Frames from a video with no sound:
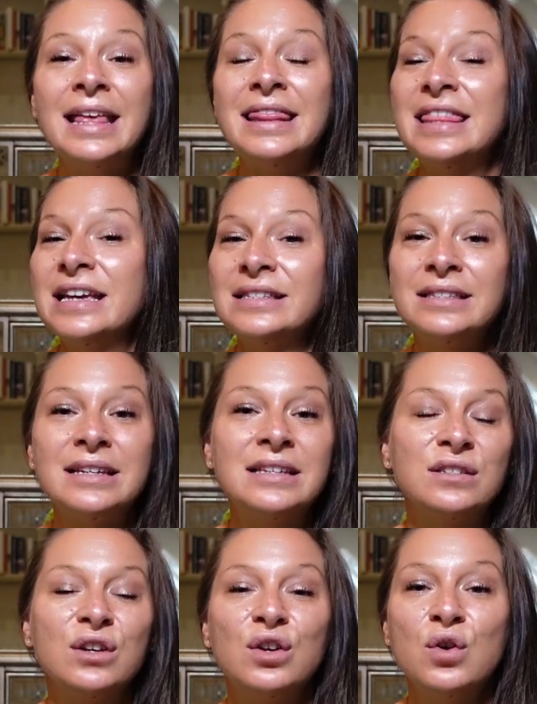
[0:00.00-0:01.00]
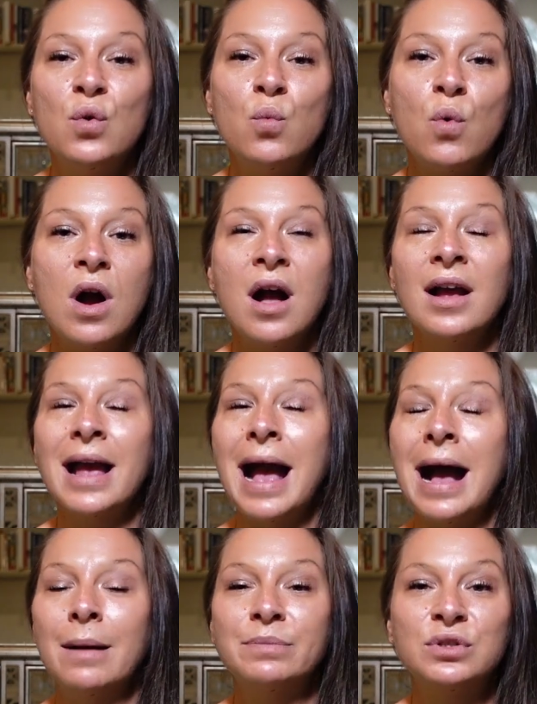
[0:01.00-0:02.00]
This is going to work
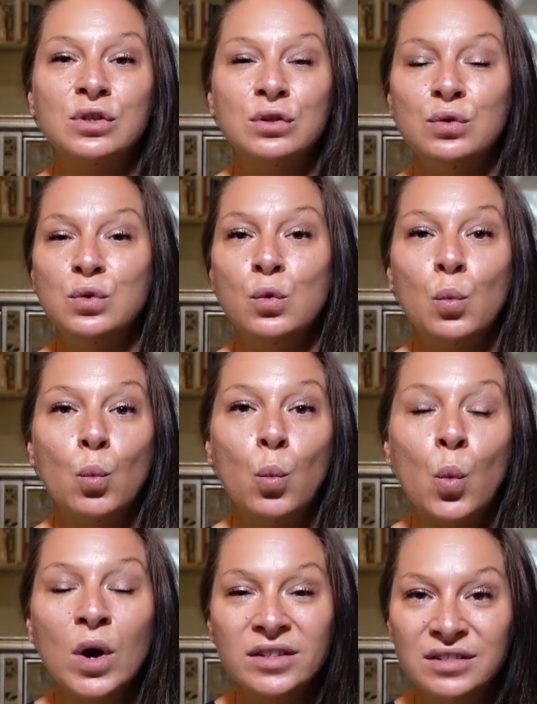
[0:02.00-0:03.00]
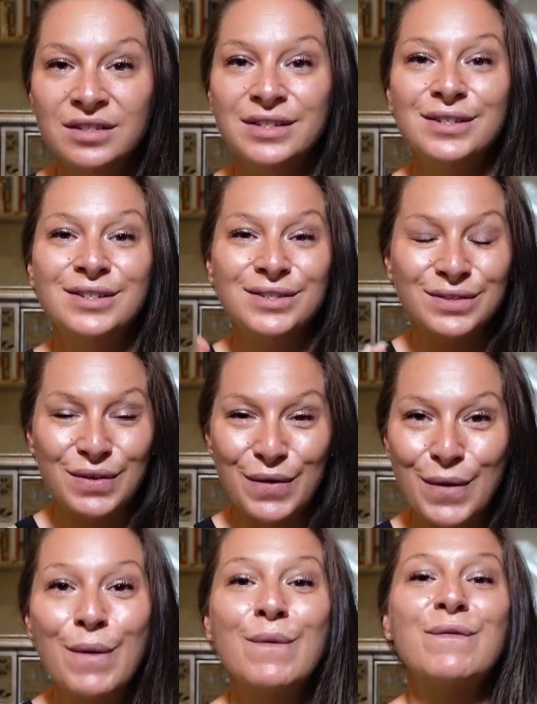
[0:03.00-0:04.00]
absolute wonders
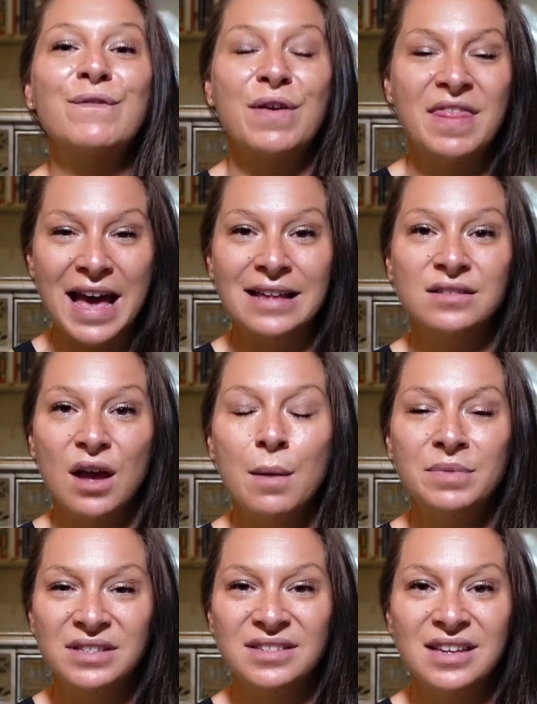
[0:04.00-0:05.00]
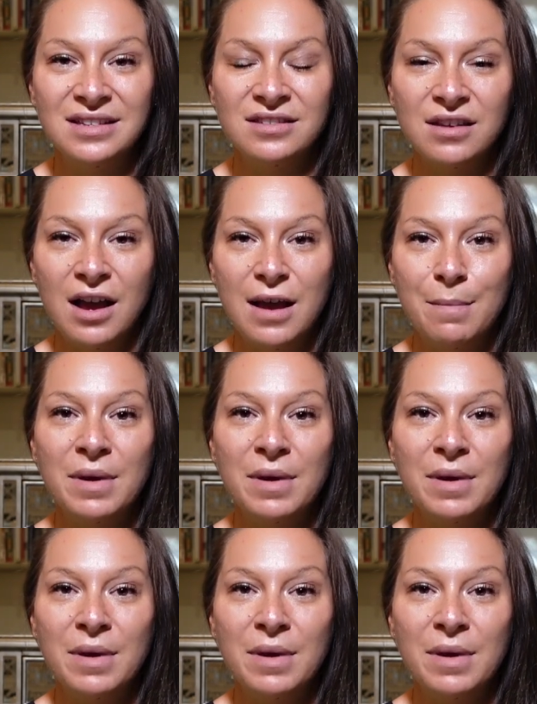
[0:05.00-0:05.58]
for that type of skin type.